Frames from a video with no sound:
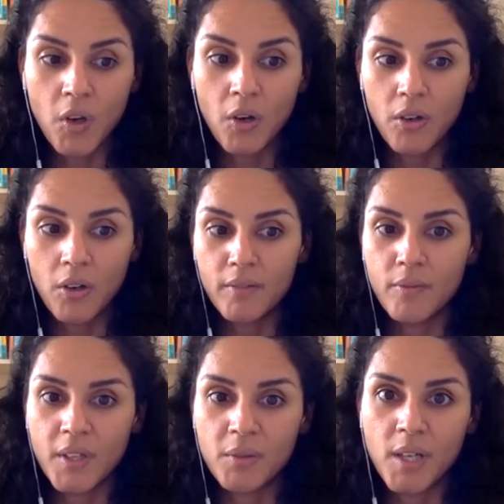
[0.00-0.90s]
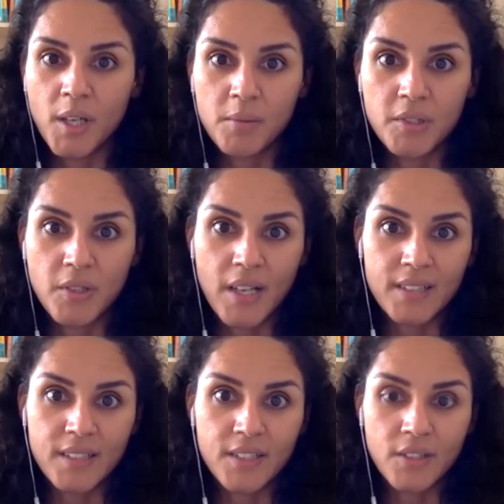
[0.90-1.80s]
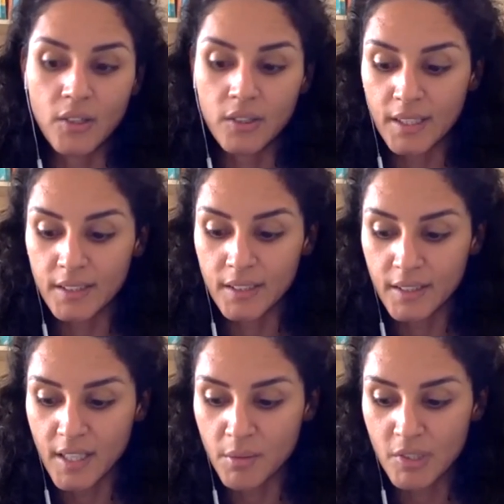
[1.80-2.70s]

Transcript: or they were able to access online learning,